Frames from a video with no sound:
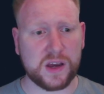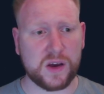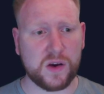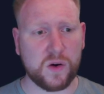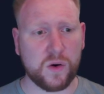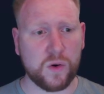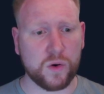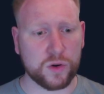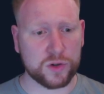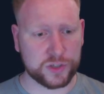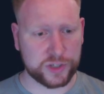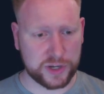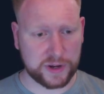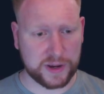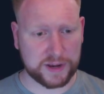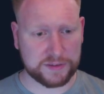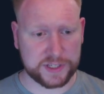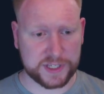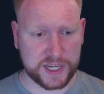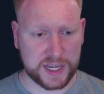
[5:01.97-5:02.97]
also
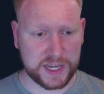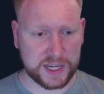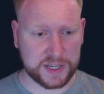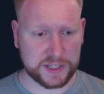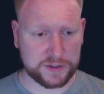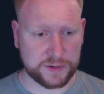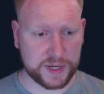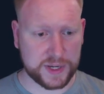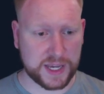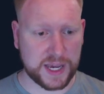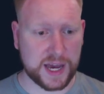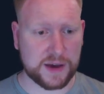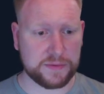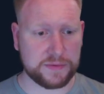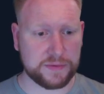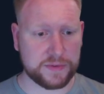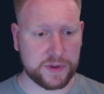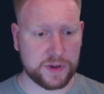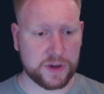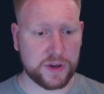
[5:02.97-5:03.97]
have to take into
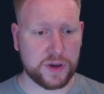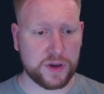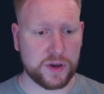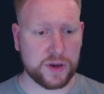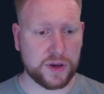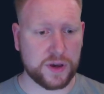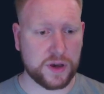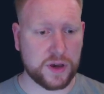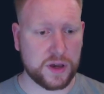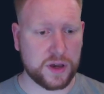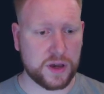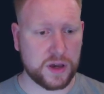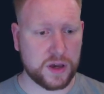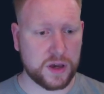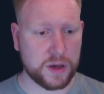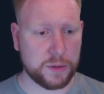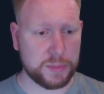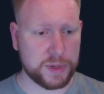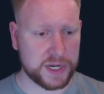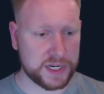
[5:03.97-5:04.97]
account that her
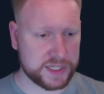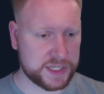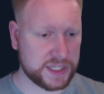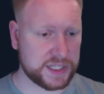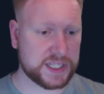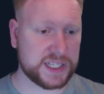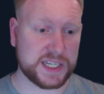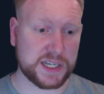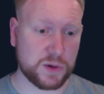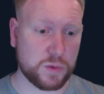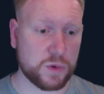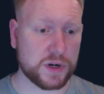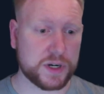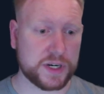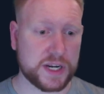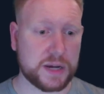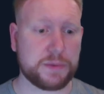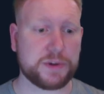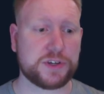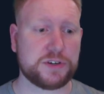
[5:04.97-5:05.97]
ability to deal 1
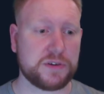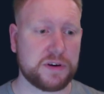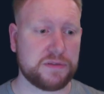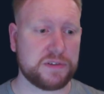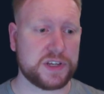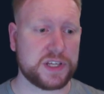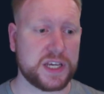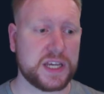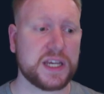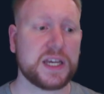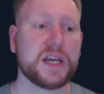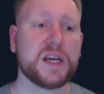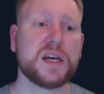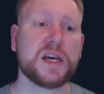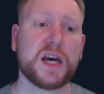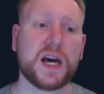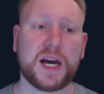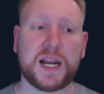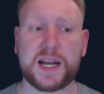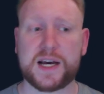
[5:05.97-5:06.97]
damage to everything
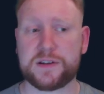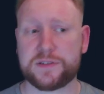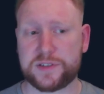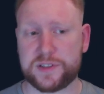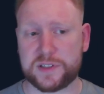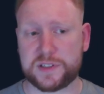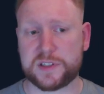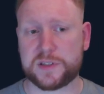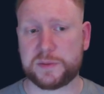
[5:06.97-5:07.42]
allows us to